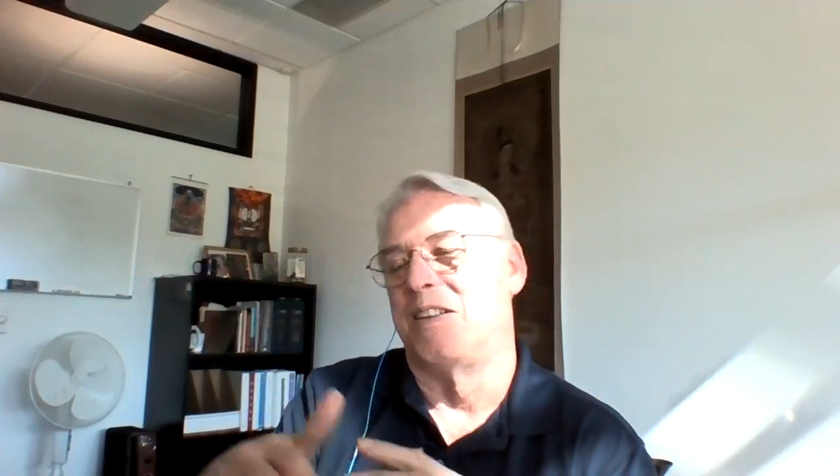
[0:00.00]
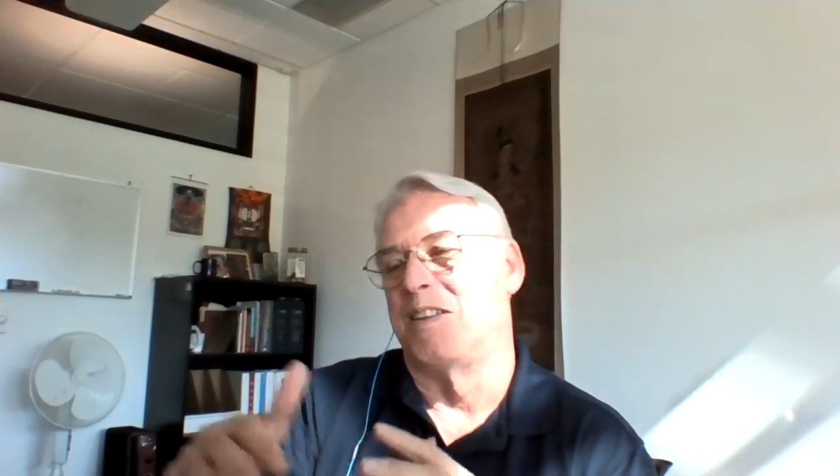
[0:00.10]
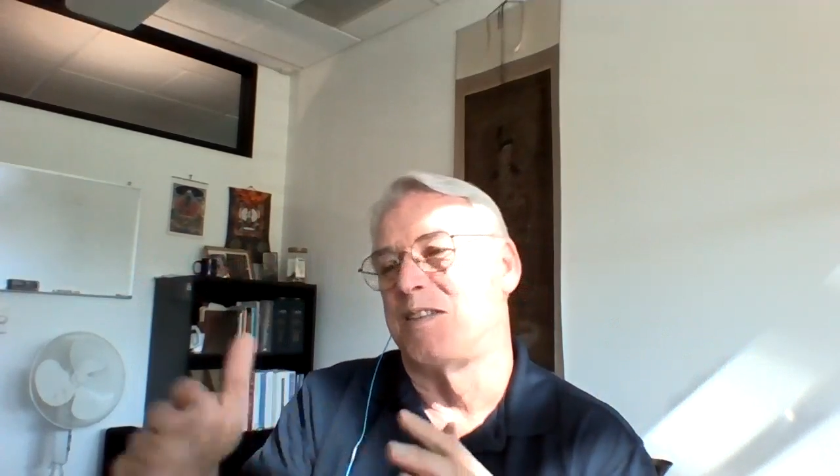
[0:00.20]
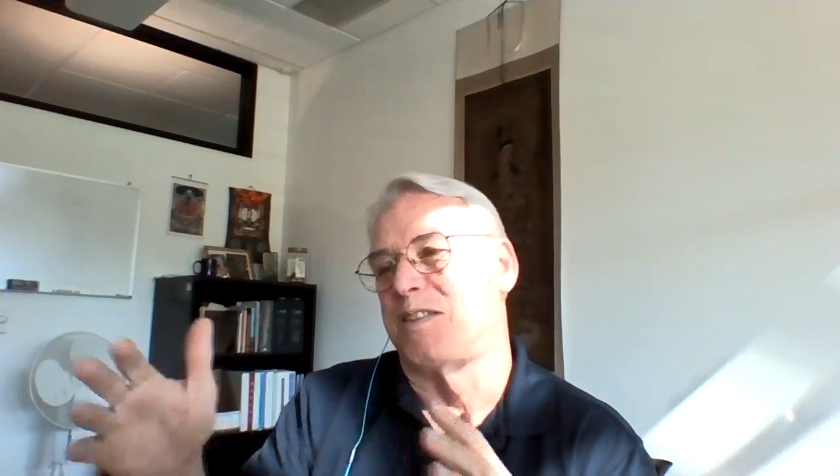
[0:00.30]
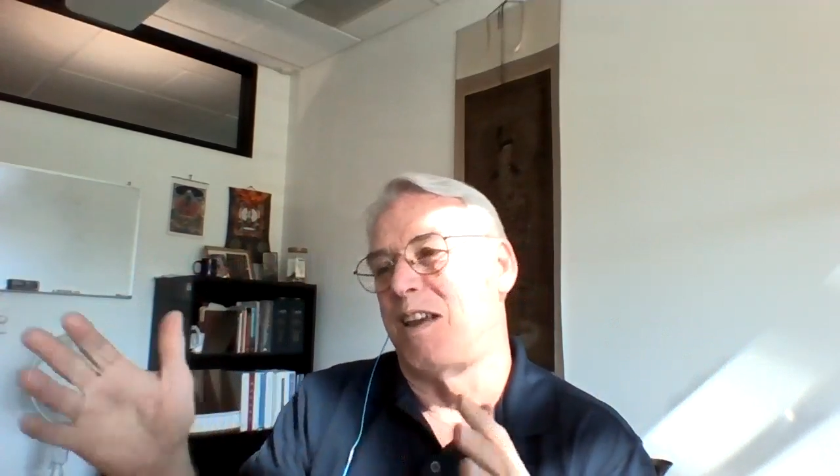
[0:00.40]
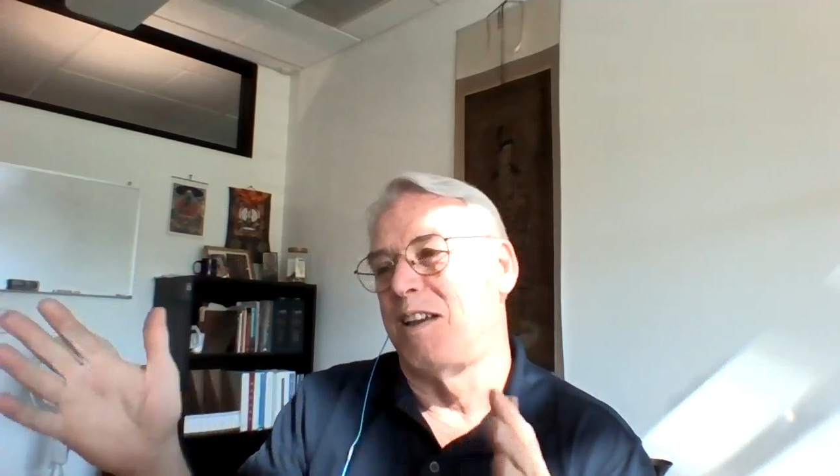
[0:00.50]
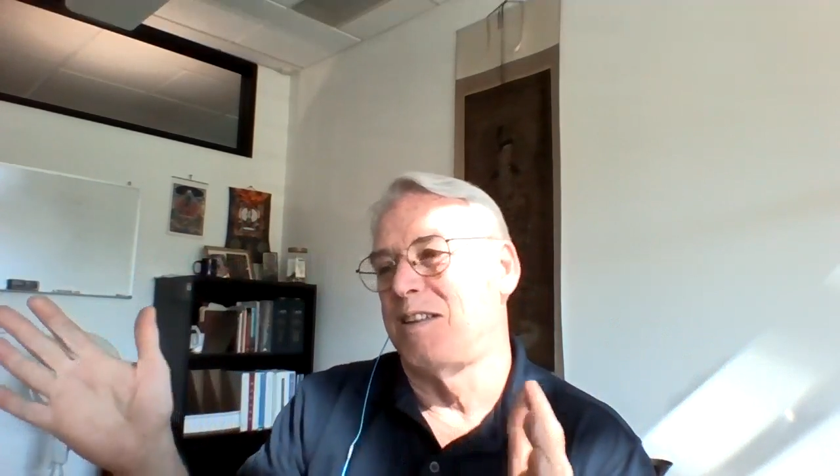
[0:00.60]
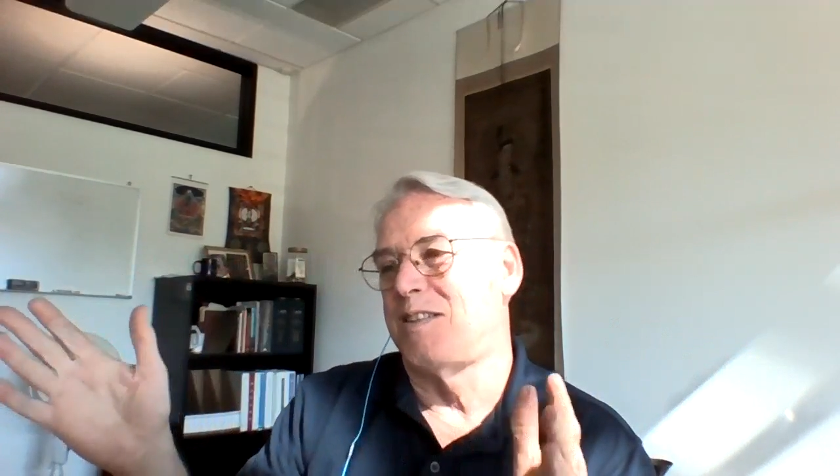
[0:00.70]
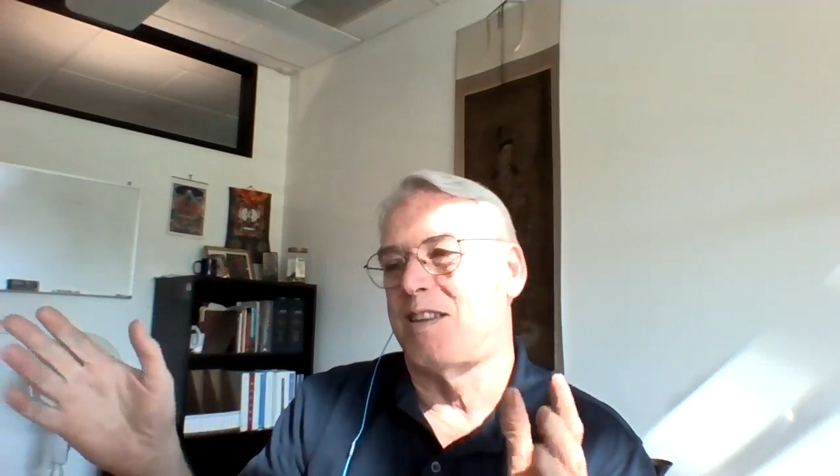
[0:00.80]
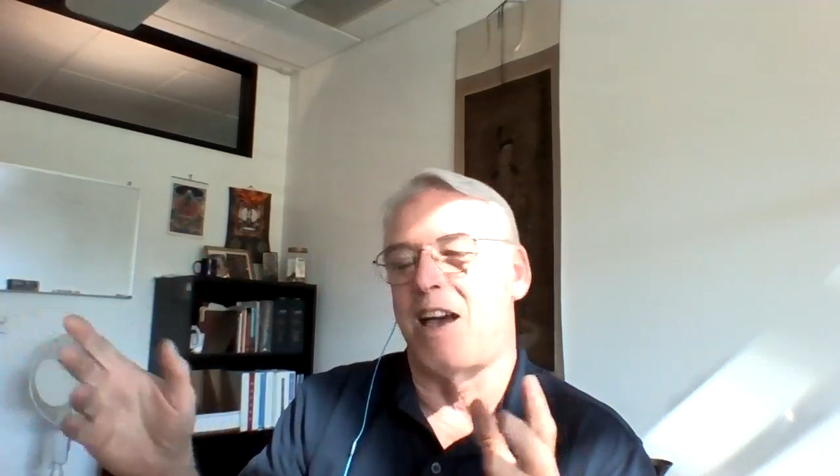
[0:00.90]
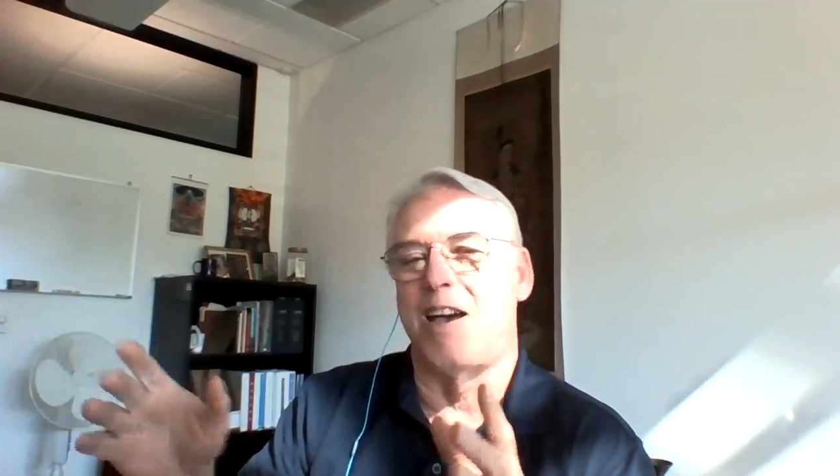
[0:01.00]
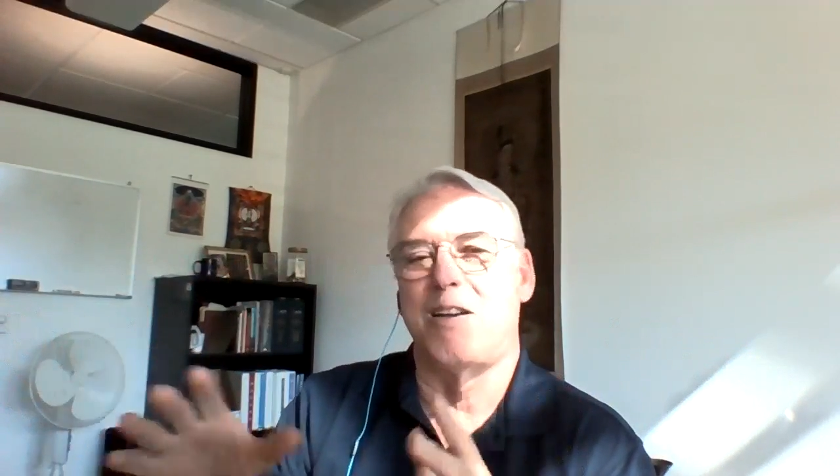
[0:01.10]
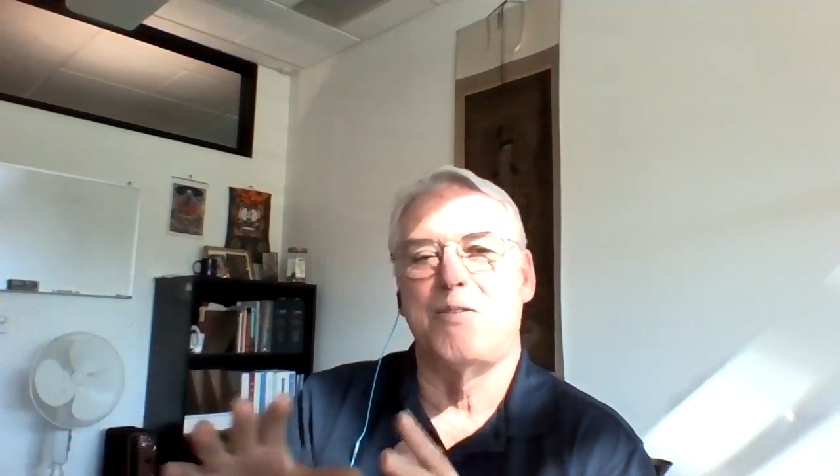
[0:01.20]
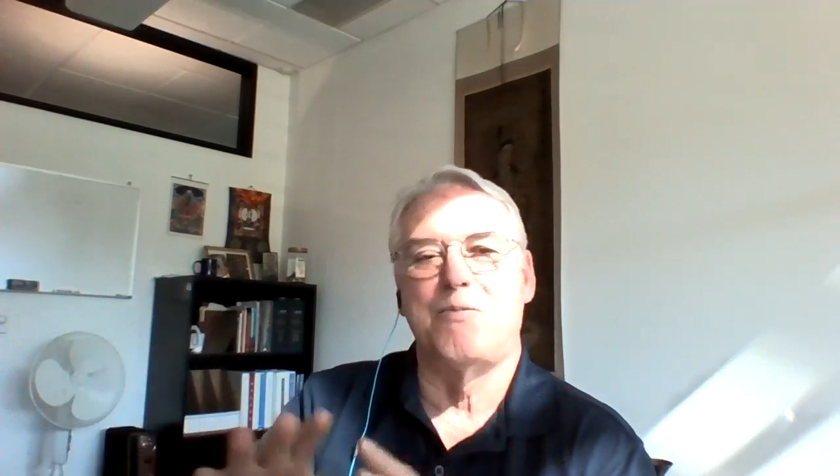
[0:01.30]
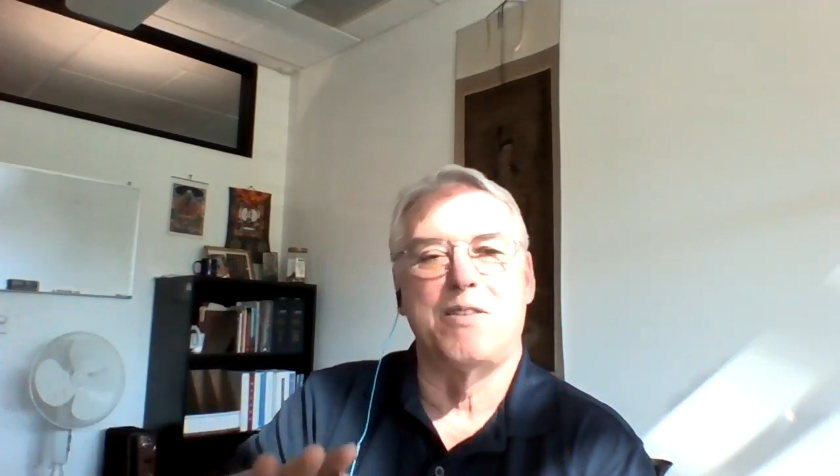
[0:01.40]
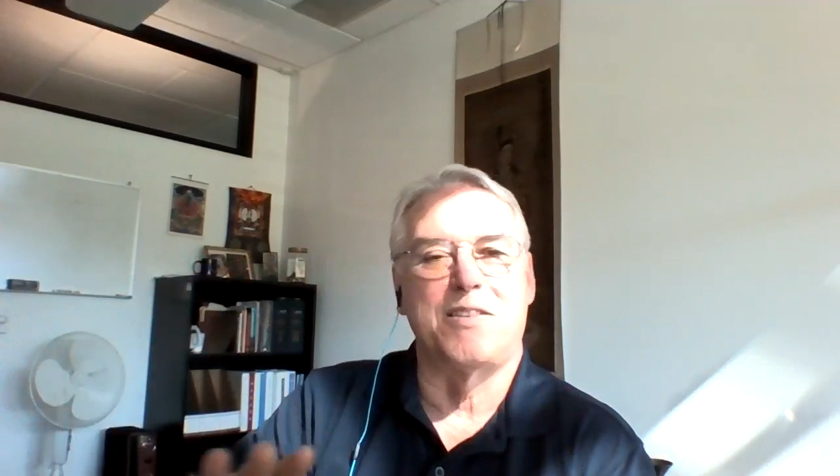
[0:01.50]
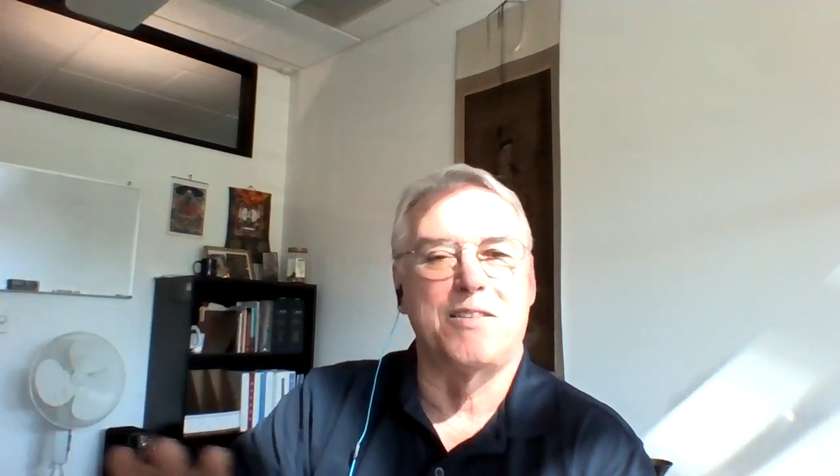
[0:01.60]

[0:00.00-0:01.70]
this nice town with,